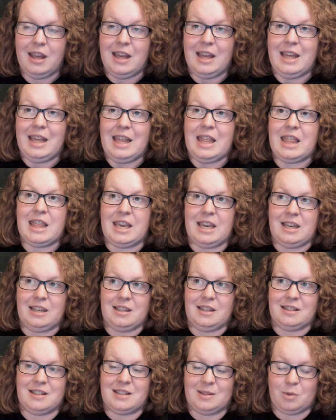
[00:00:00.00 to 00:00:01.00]

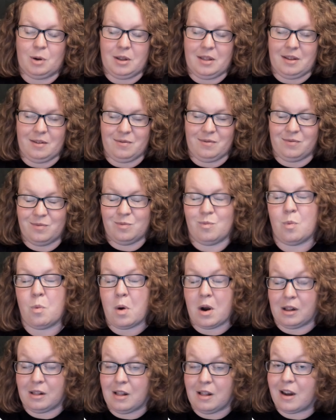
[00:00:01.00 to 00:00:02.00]
a
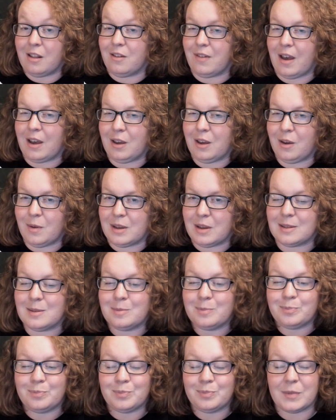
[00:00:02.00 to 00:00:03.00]
lot of the value is.
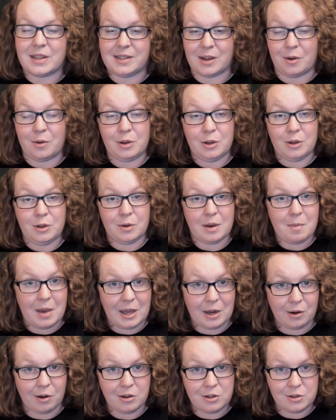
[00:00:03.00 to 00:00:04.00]
So you can make
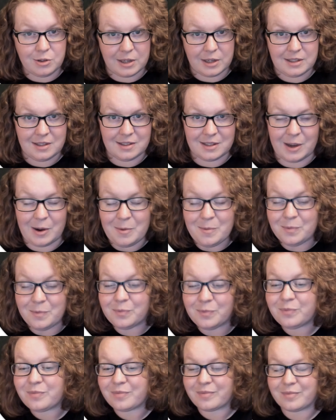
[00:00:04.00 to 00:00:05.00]
your own choices though.
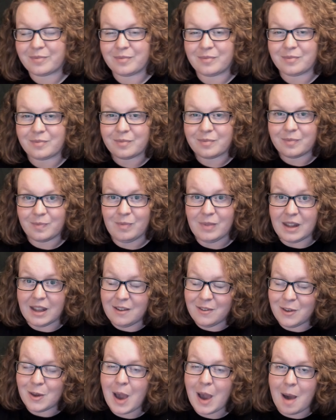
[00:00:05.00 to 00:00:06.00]
If
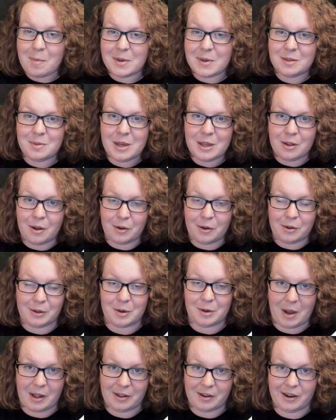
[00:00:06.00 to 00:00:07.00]
you happen to be local to
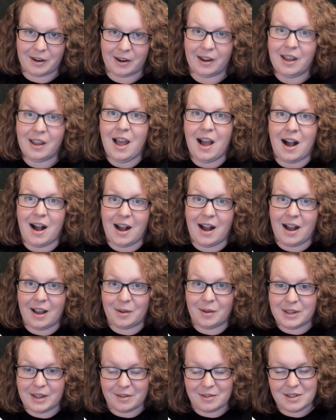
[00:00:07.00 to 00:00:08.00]
Butler, I would
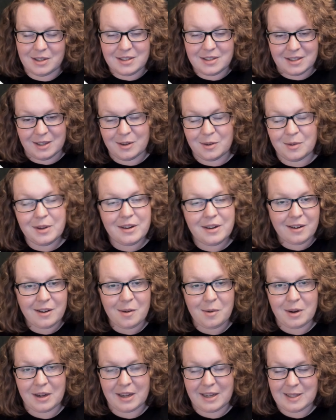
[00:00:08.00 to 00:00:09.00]
love to see you in our
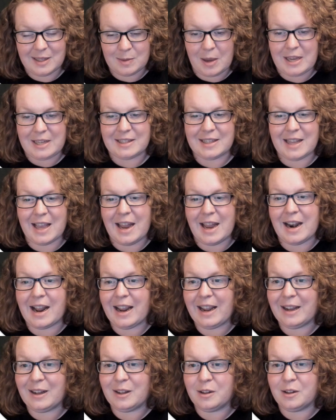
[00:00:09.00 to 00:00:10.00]
co-working space. And I
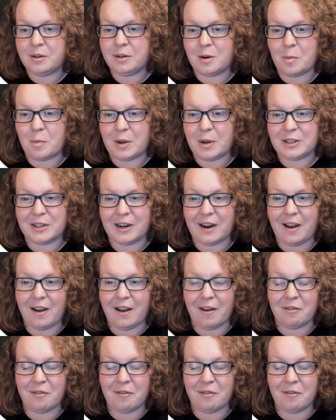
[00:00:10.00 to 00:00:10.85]
included a picture of